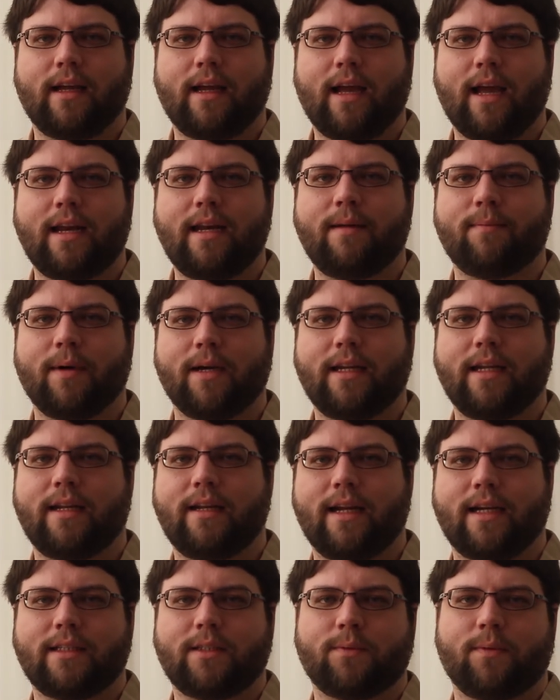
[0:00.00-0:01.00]
anybody
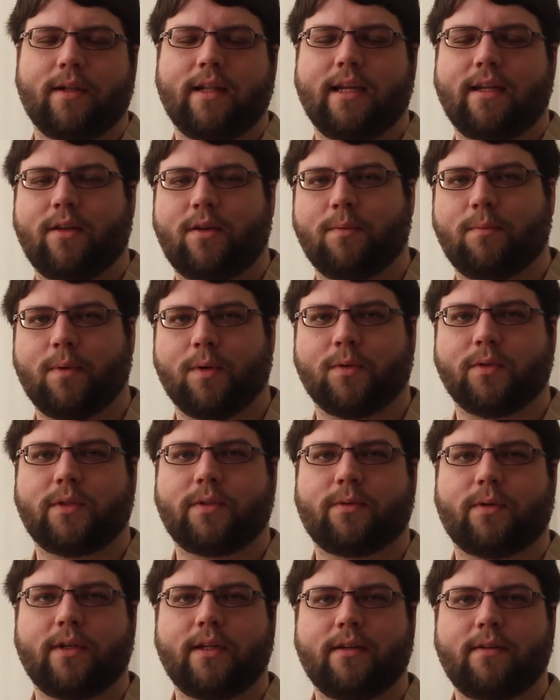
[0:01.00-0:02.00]
that's willing to pose
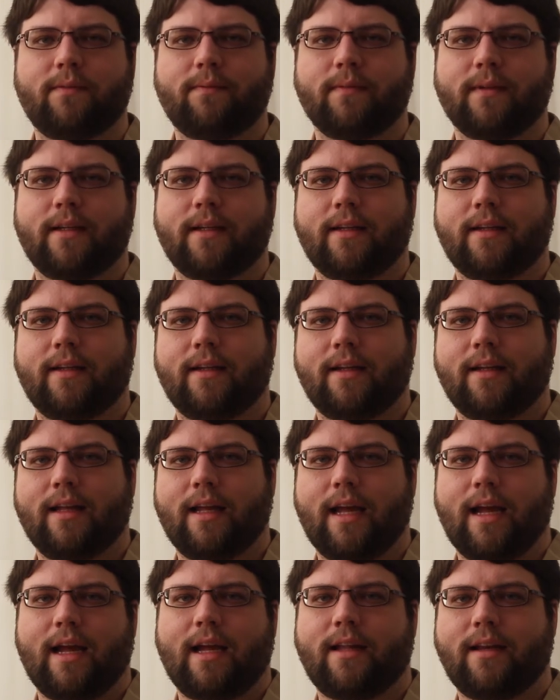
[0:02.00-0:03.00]
for you,
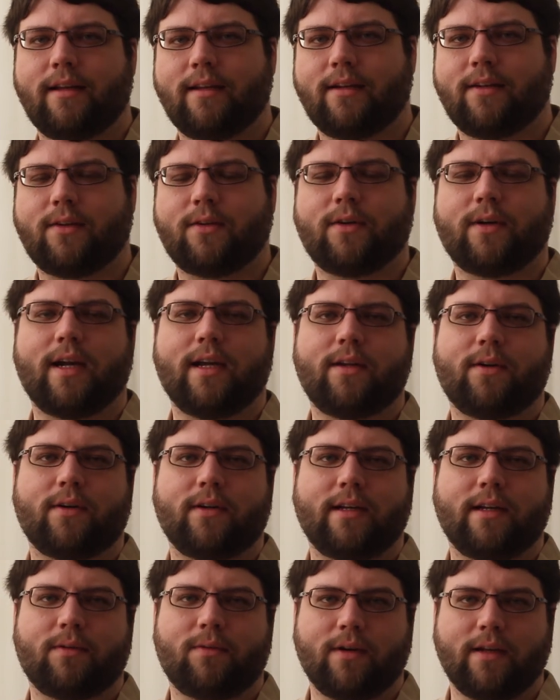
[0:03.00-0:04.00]
and try your
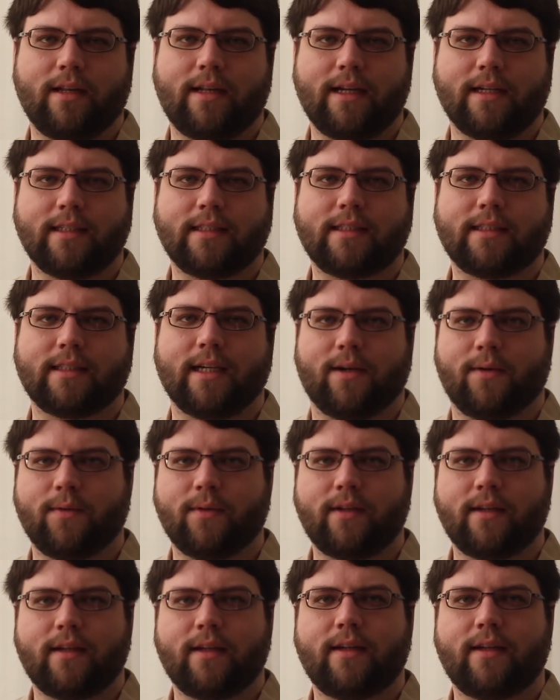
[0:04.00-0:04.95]
different tests out.